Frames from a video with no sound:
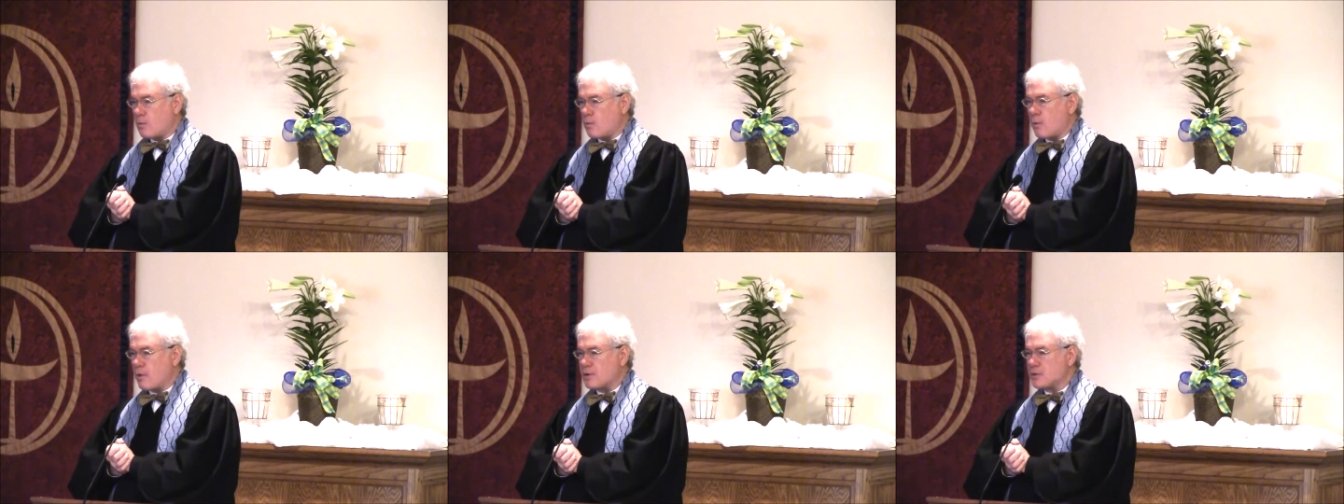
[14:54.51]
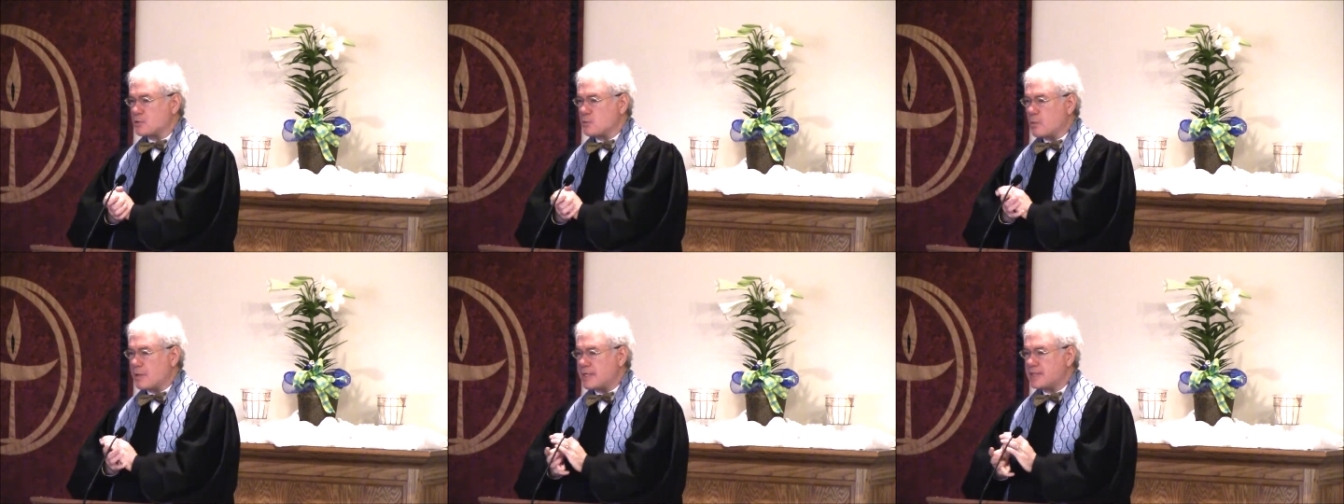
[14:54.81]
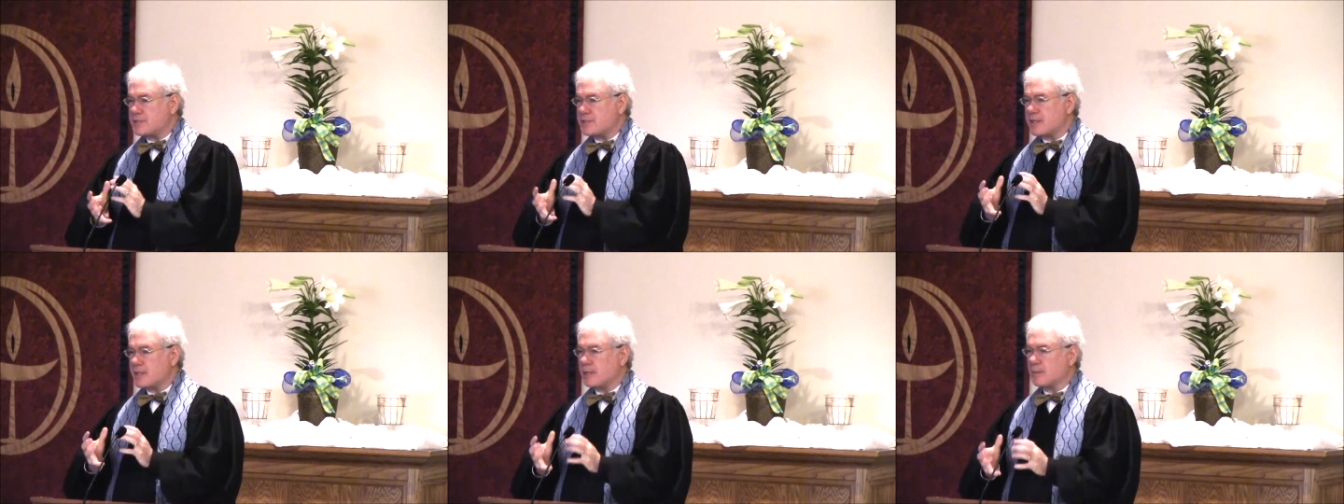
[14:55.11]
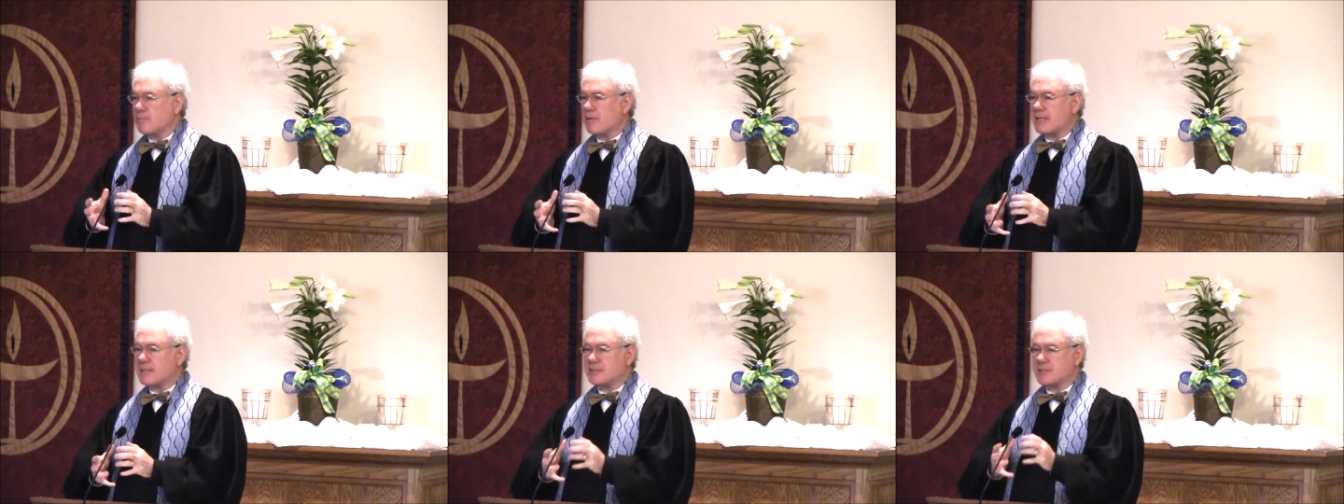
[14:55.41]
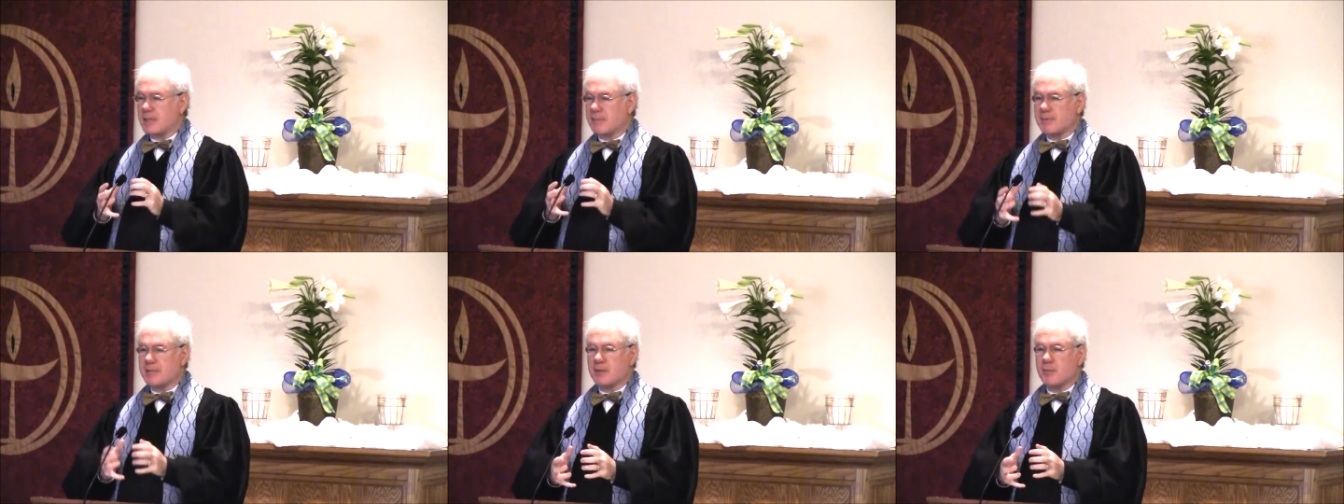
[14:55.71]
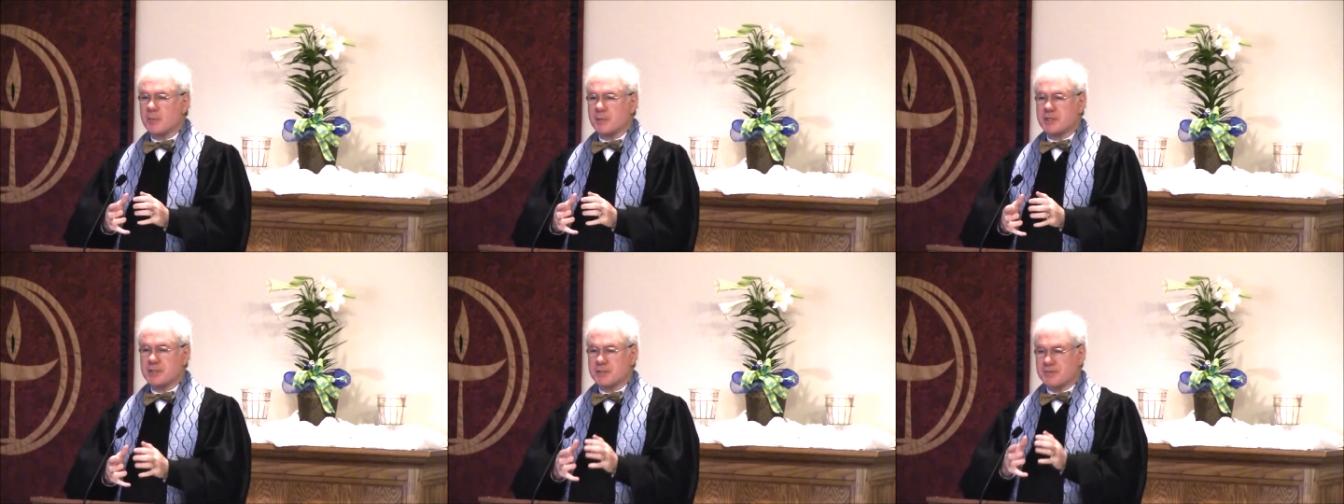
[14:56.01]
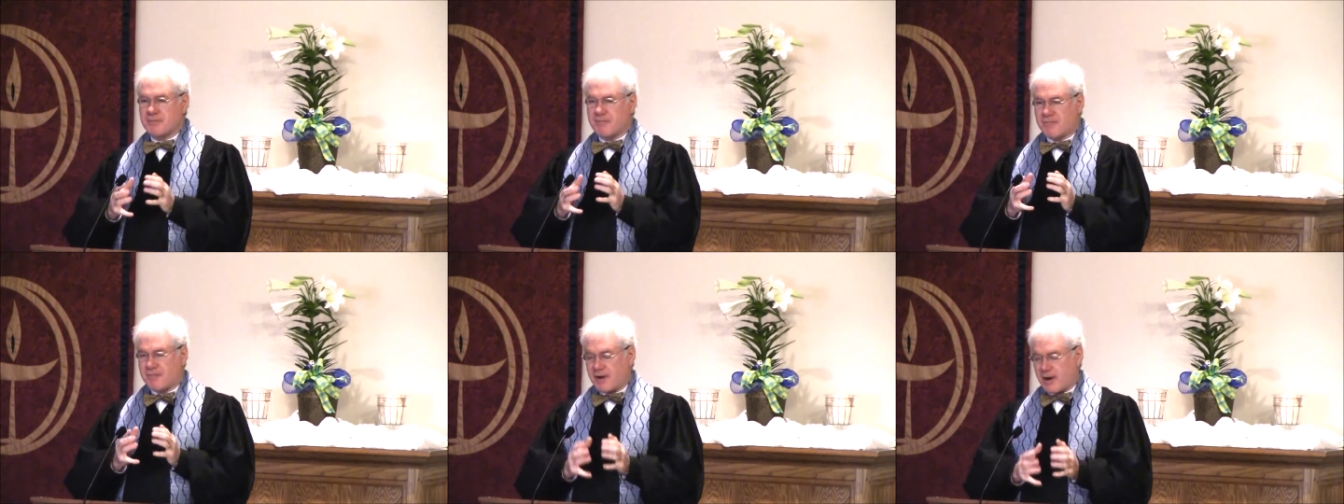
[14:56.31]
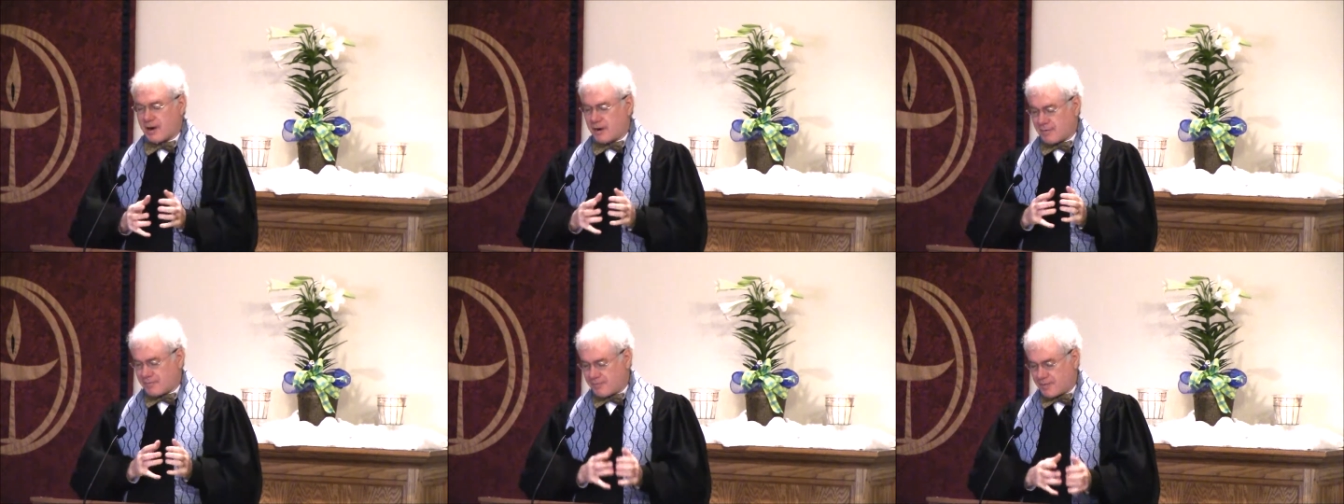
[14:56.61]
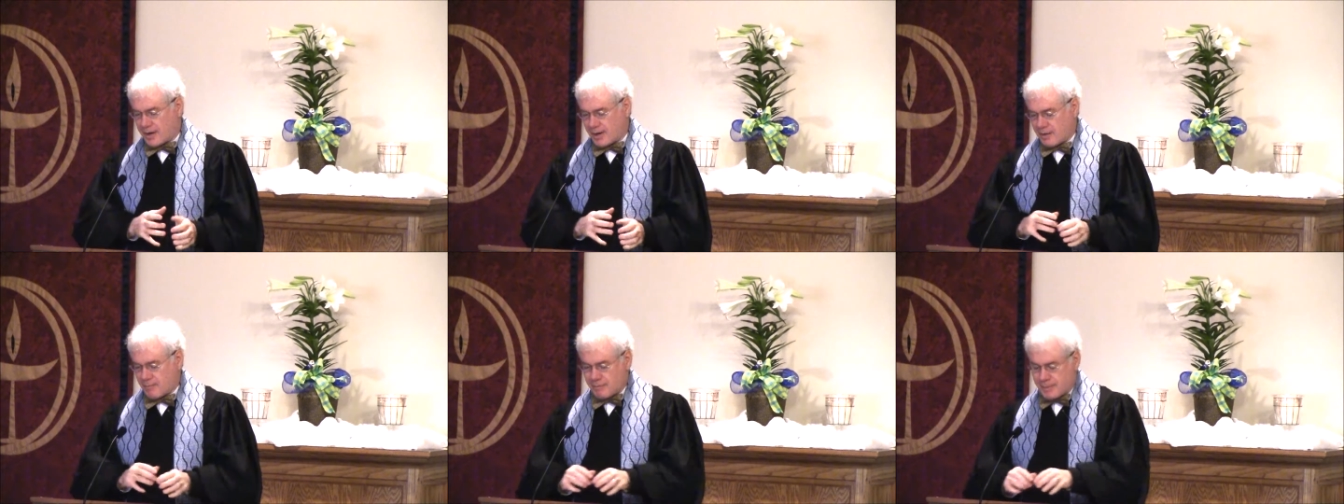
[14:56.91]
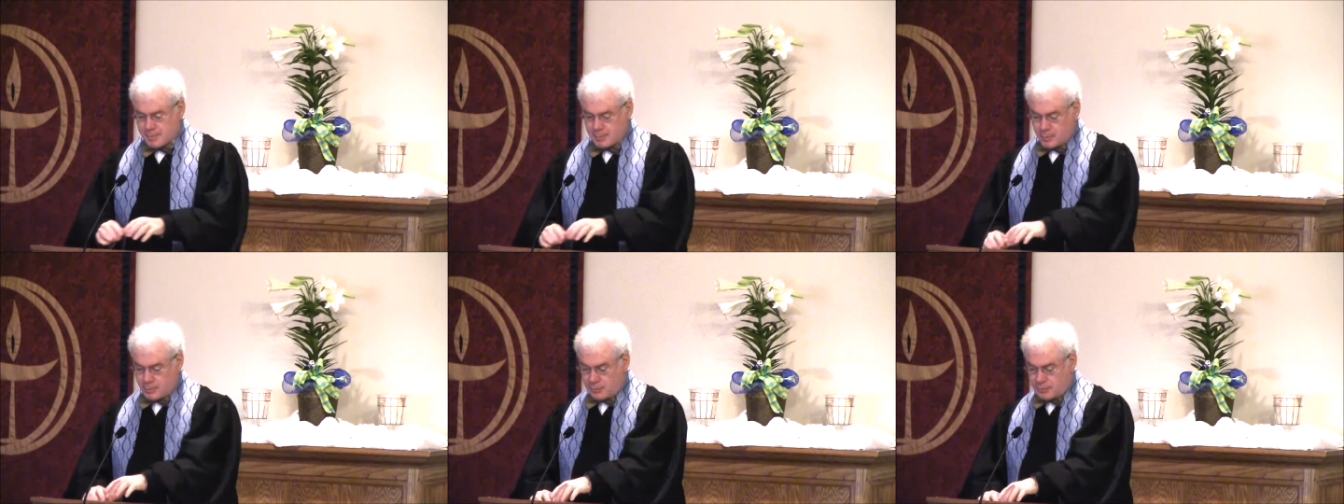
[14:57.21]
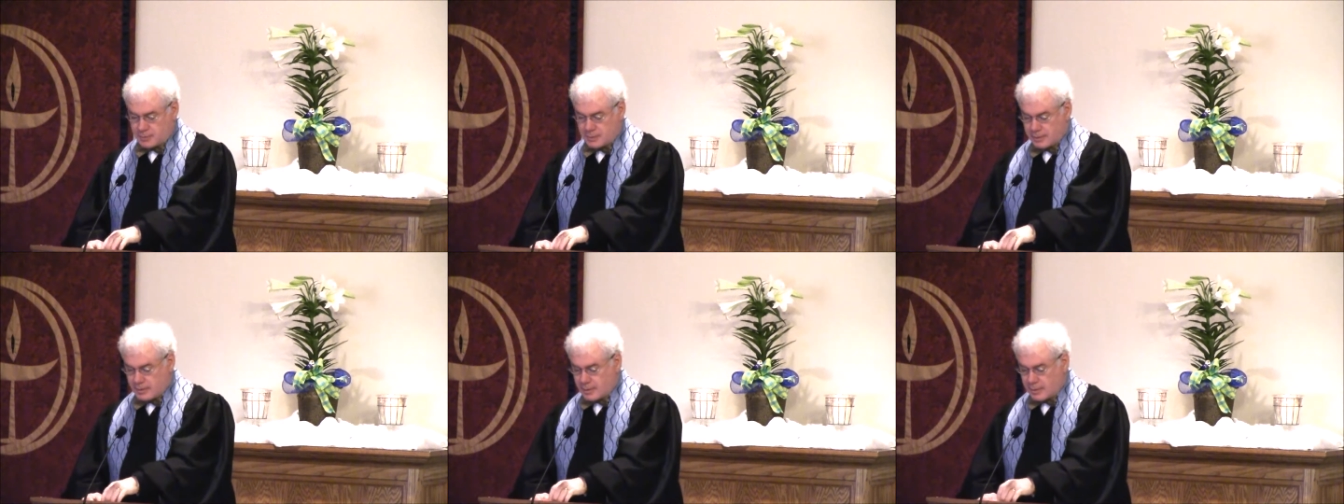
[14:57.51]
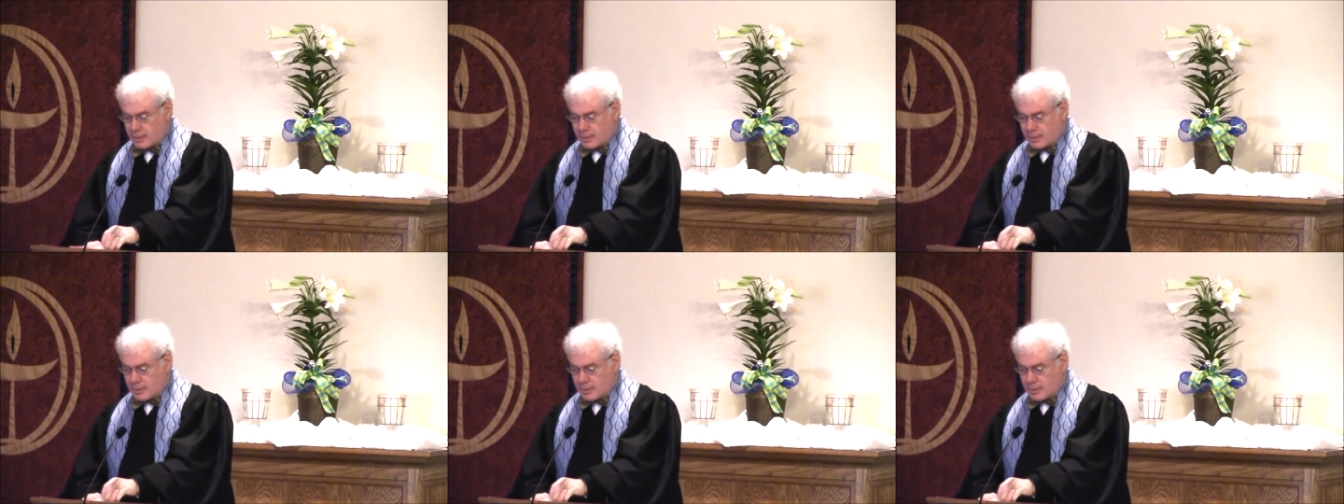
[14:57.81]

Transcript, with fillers: whereas we celebrate something which is far, far removed